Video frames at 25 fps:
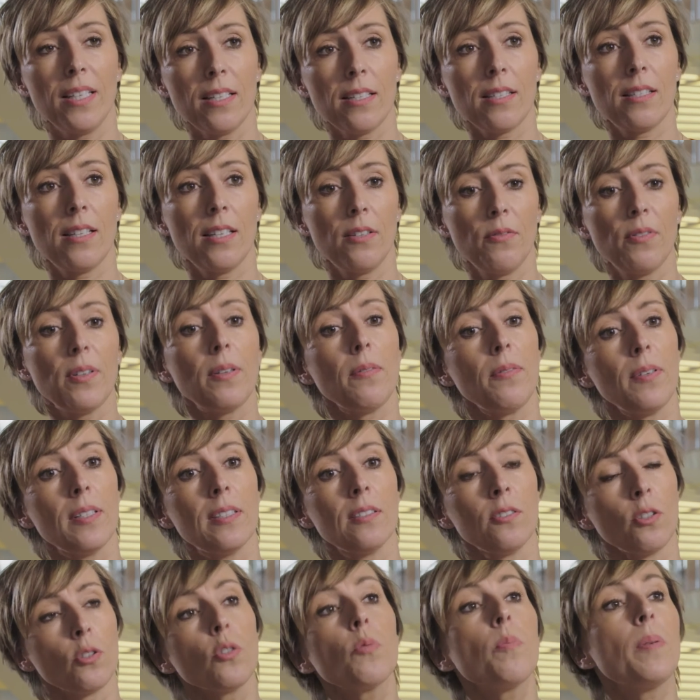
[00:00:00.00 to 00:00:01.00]
is that we
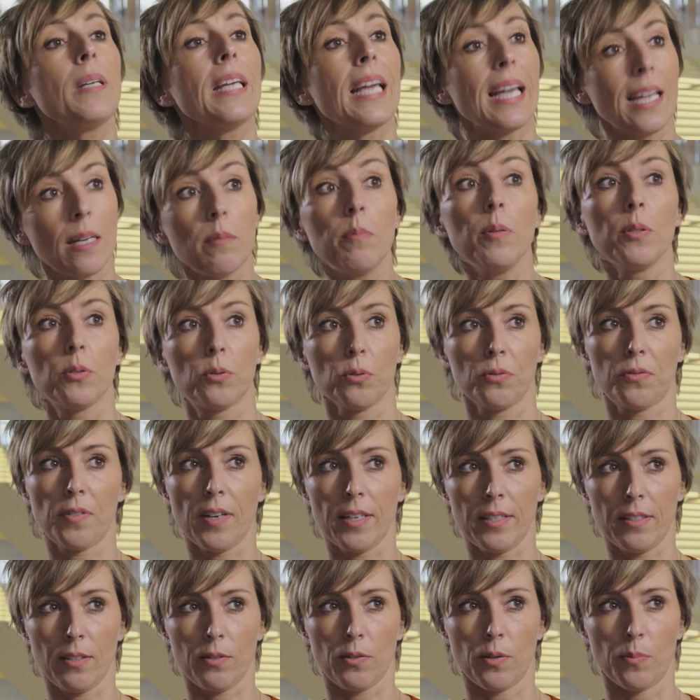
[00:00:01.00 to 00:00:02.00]
will not be able to
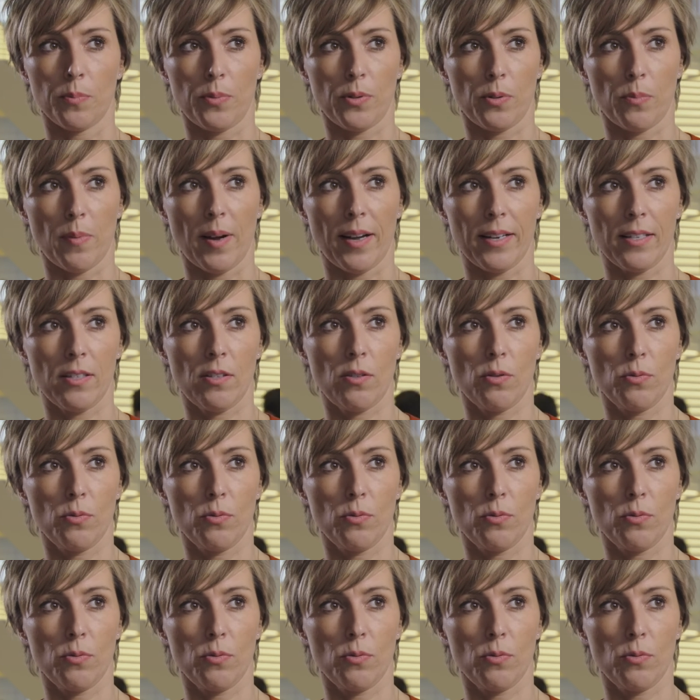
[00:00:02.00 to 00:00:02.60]
find a compromise.